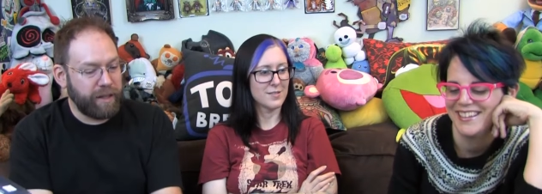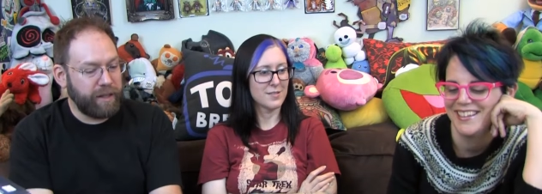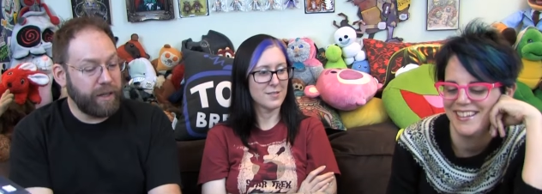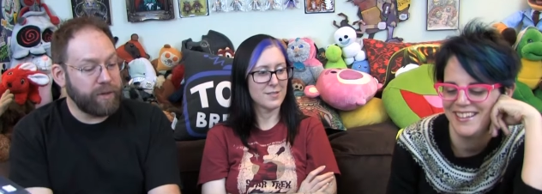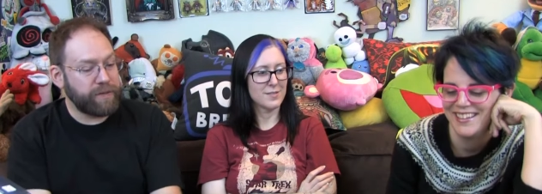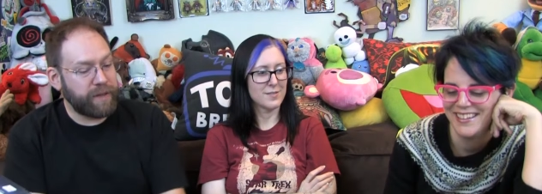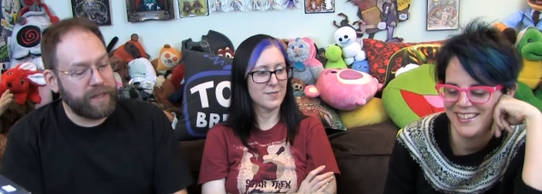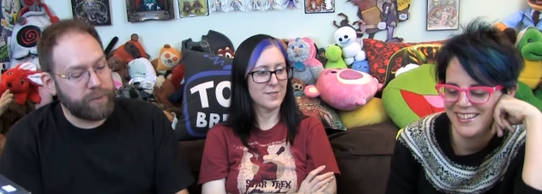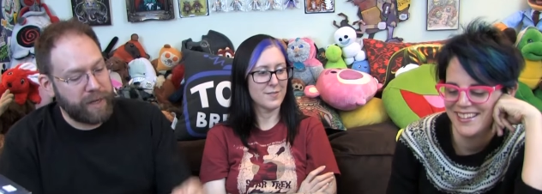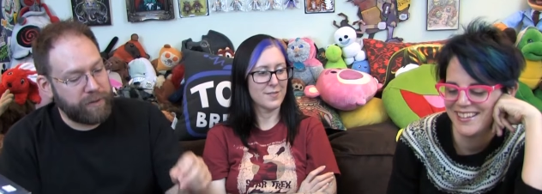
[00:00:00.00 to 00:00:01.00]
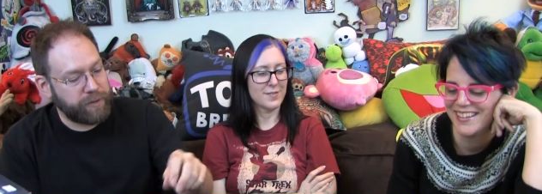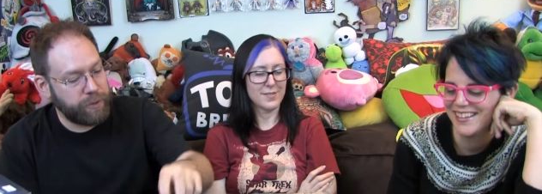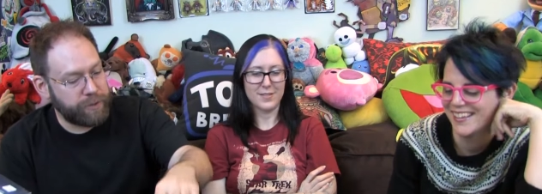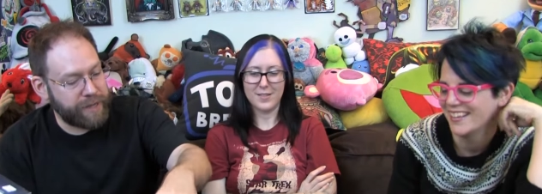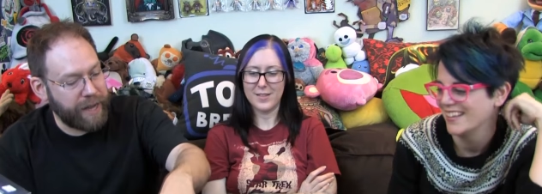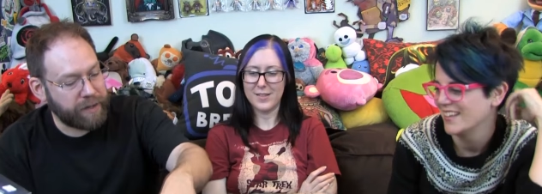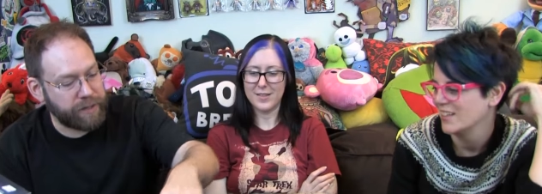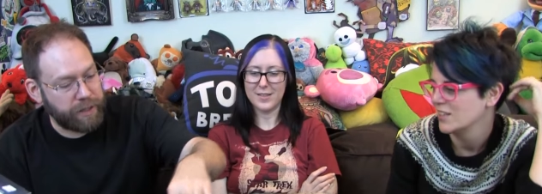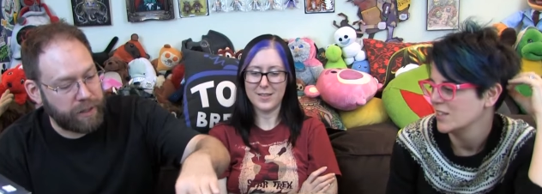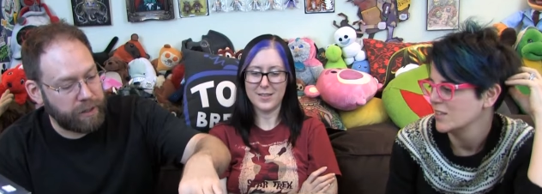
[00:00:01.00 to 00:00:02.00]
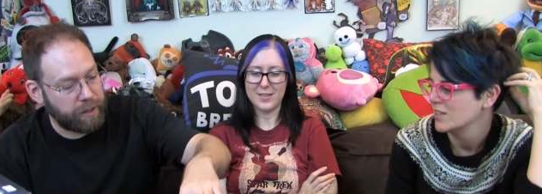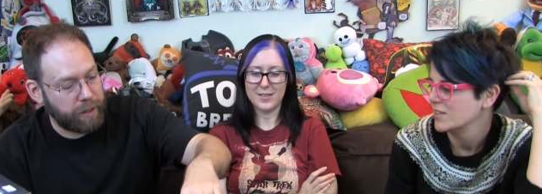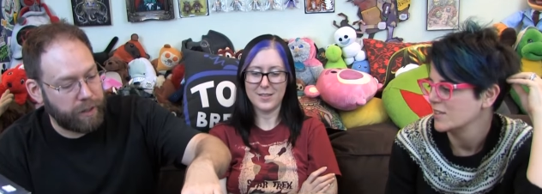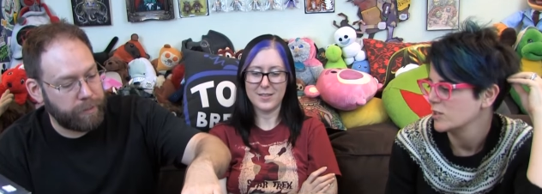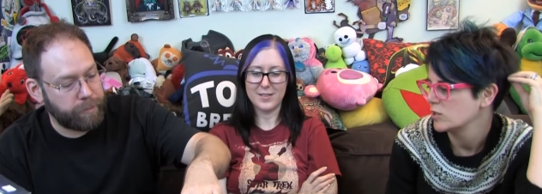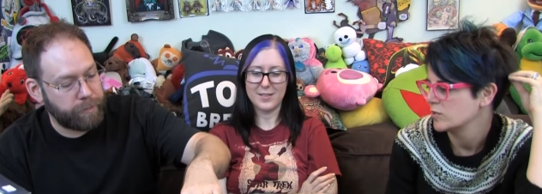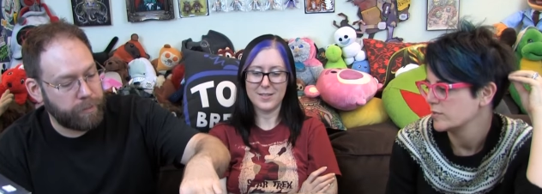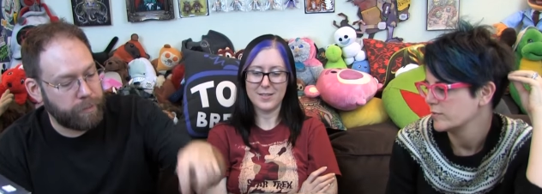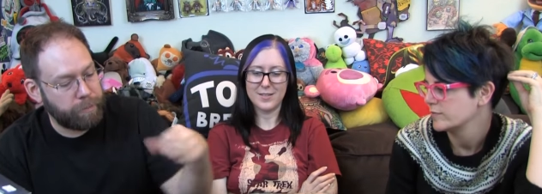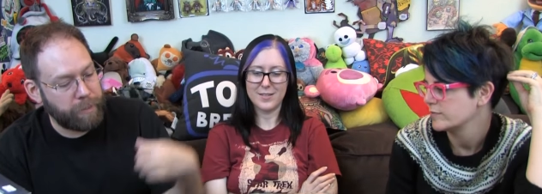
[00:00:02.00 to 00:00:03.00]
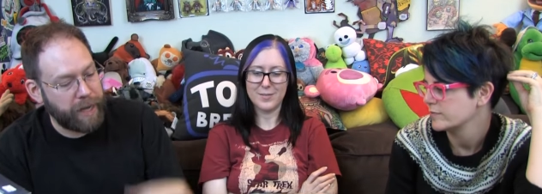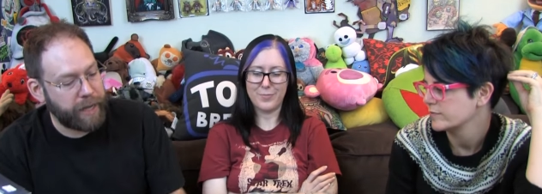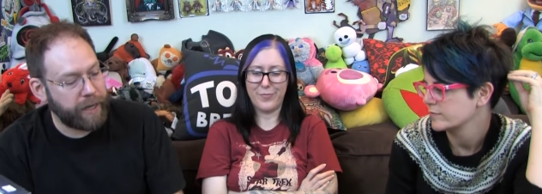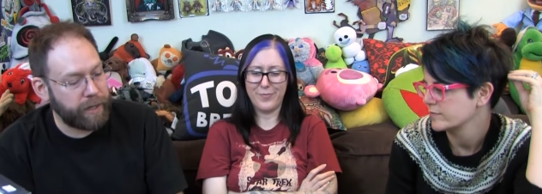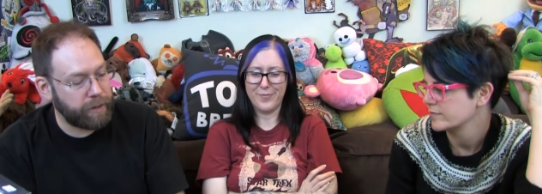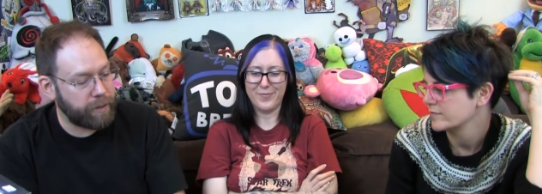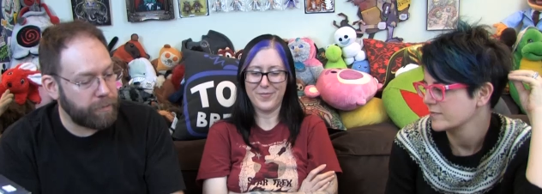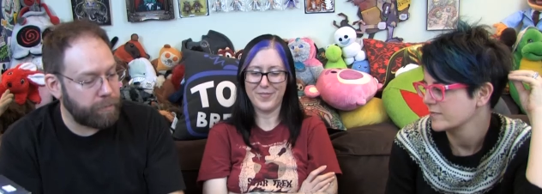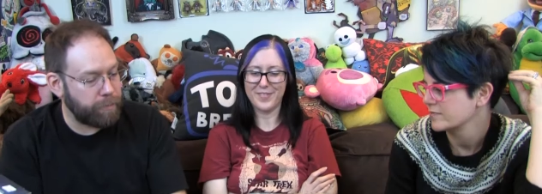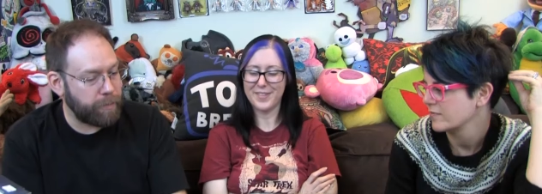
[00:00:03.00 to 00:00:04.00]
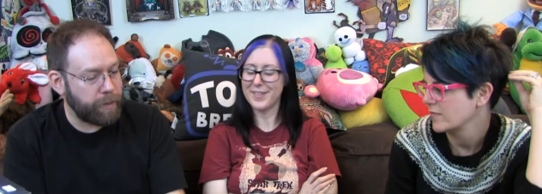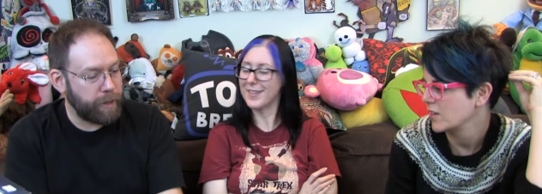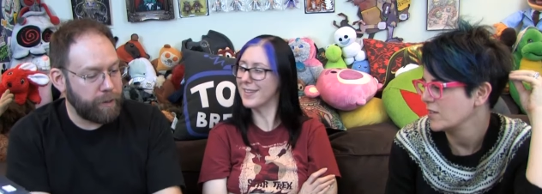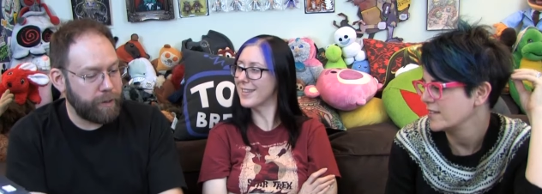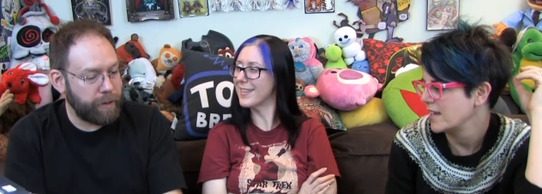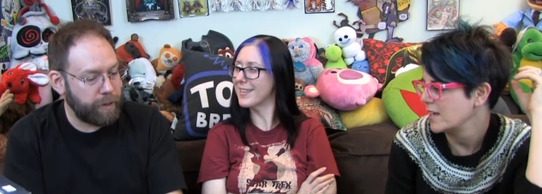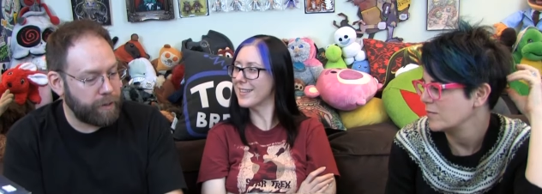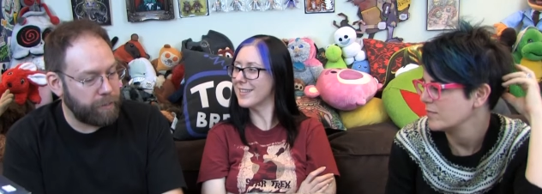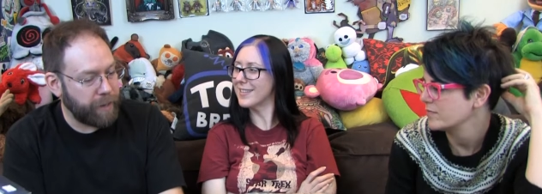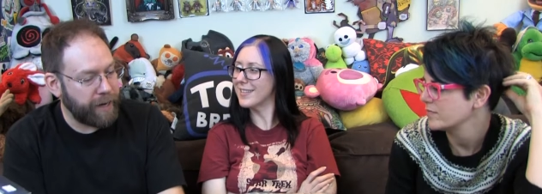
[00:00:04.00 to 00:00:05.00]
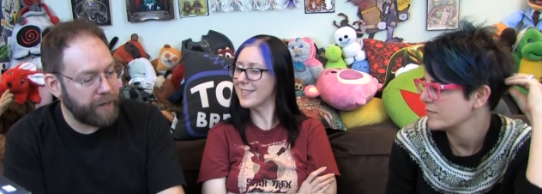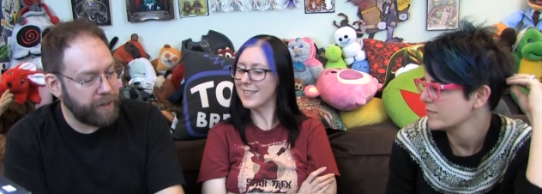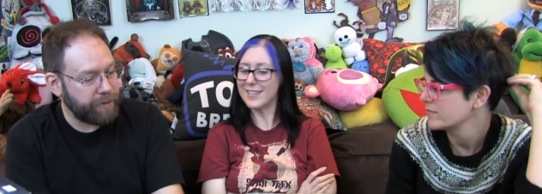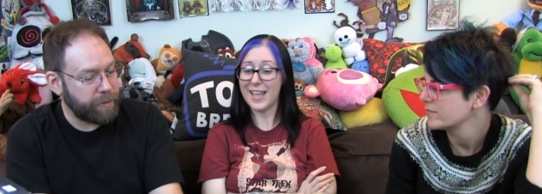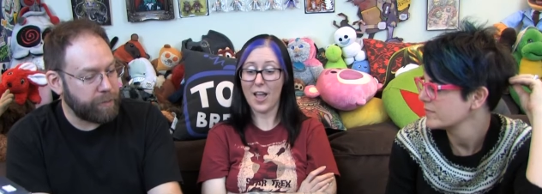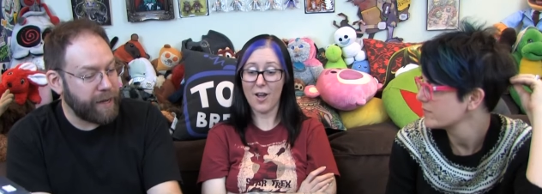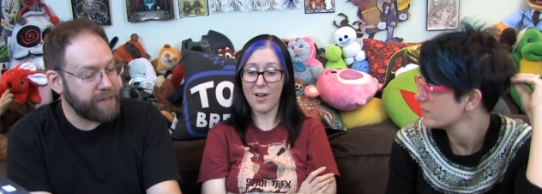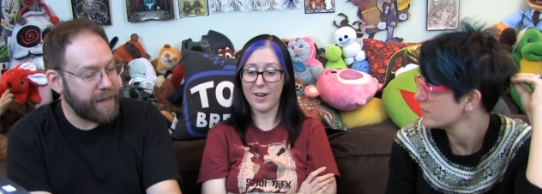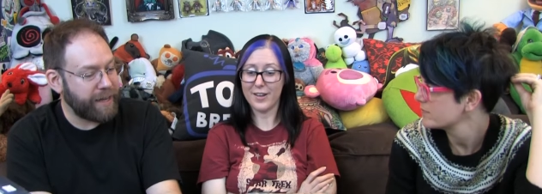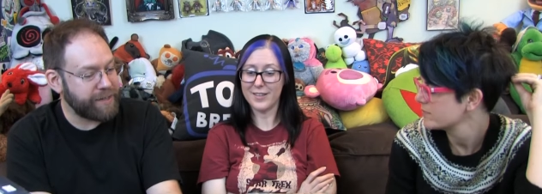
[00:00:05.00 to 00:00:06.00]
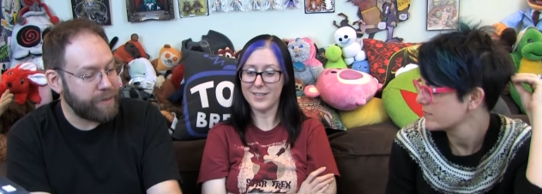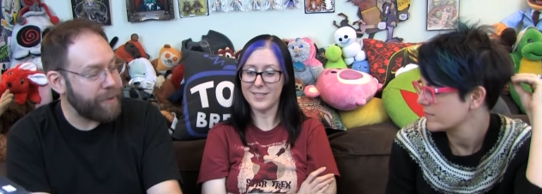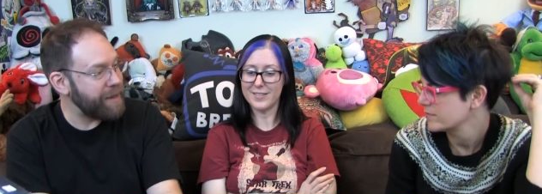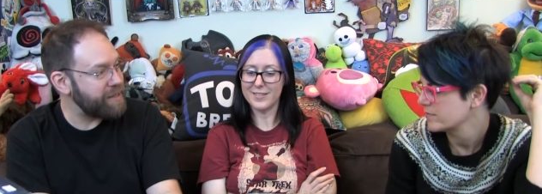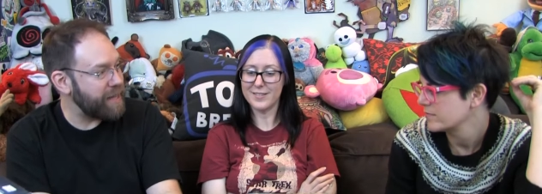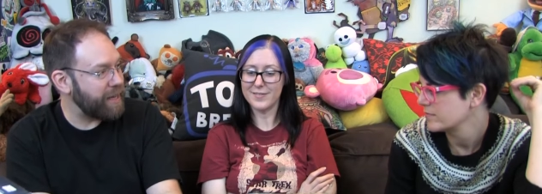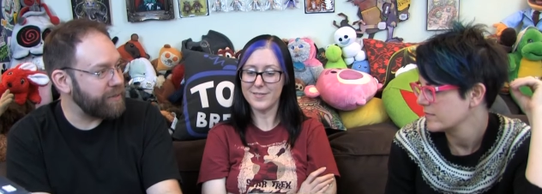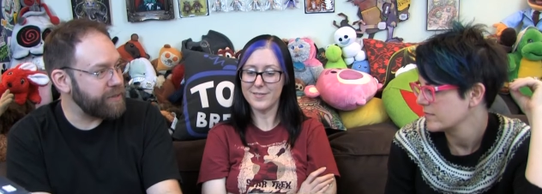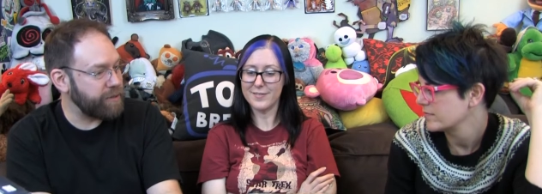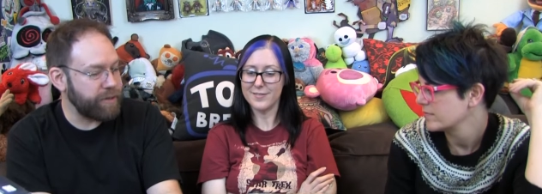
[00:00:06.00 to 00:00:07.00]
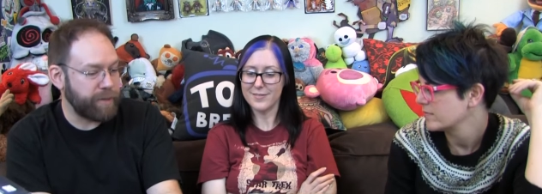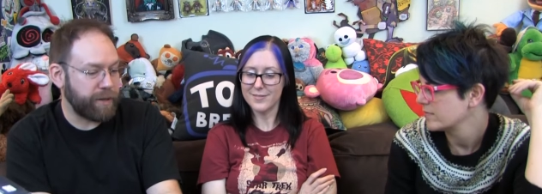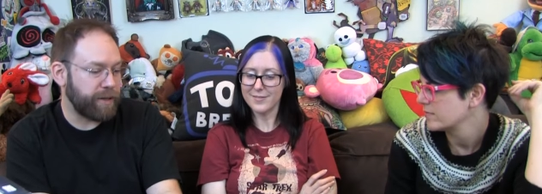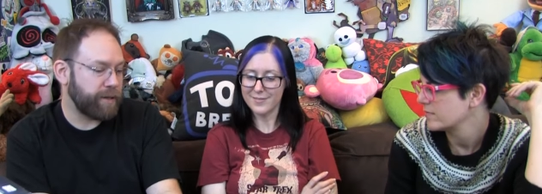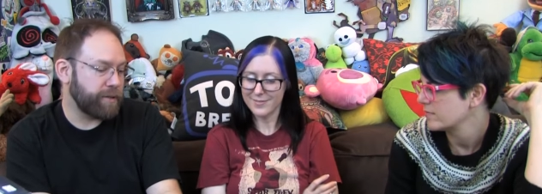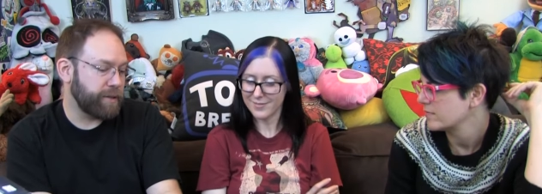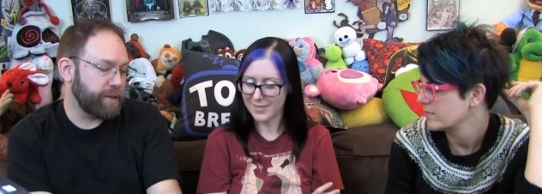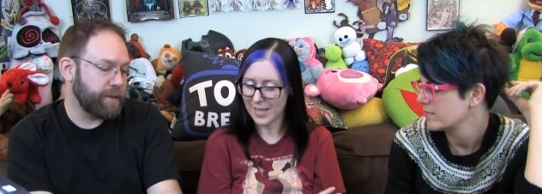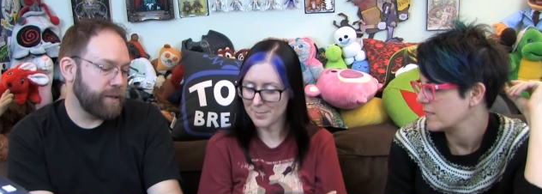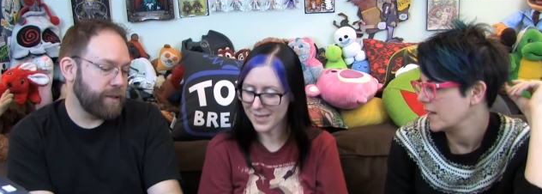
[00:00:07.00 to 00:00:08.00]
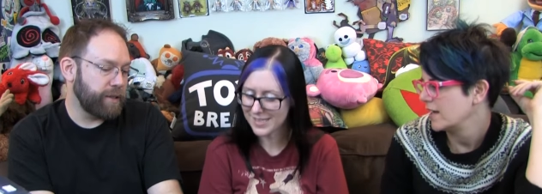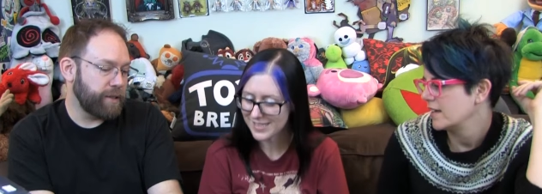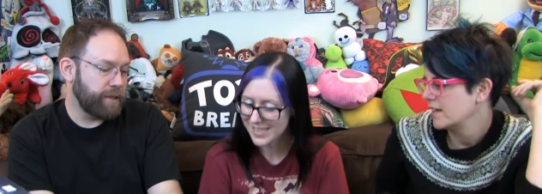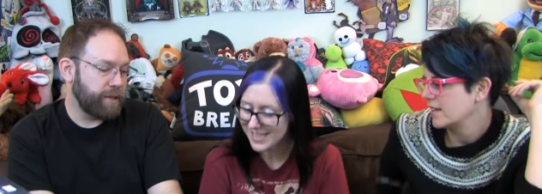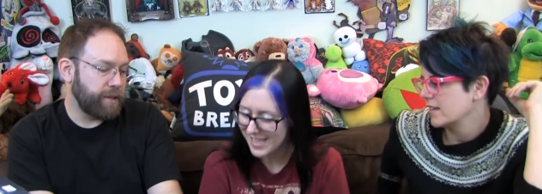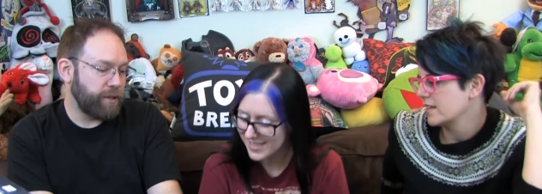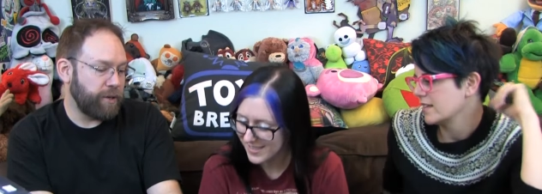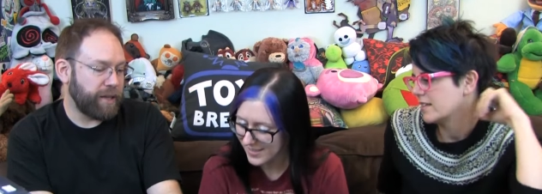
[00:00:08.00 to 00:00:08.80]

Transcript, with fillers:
Speaker 1: You know what's funny is we have two sacks here. Um, my they're the same. My is my are. is a red sack for C-3PO though.
Speaker 2: And mine is the classic. You